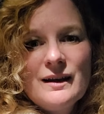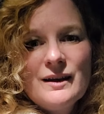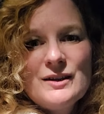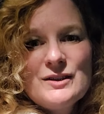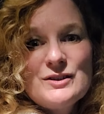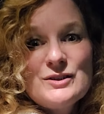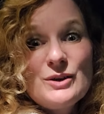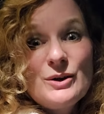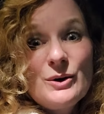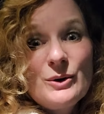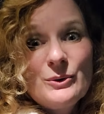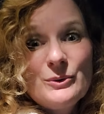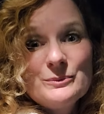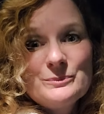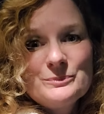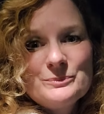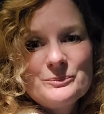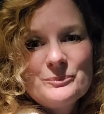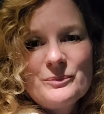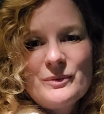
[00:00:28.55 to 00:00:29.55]

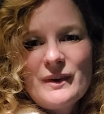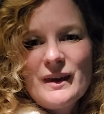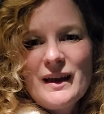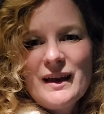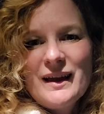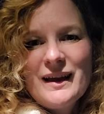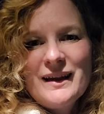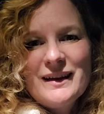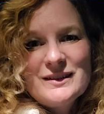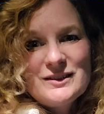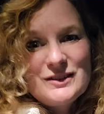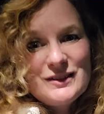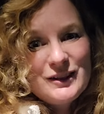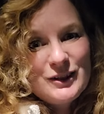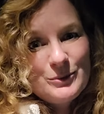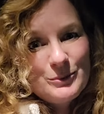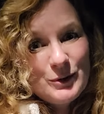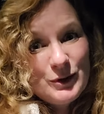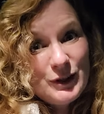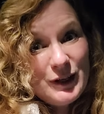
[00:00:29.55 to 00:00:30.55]
So,
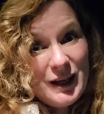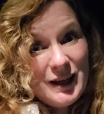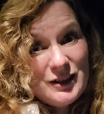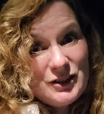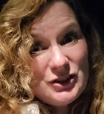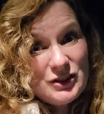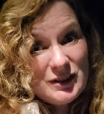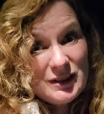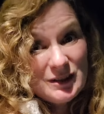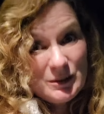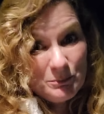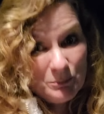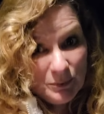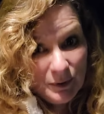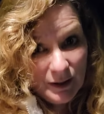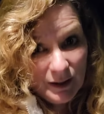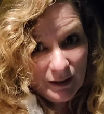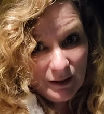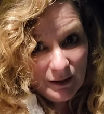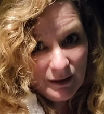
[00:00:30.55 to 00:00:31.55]
communication is
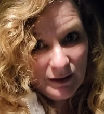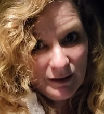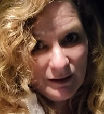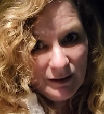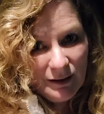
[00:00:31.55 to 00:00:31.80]
big.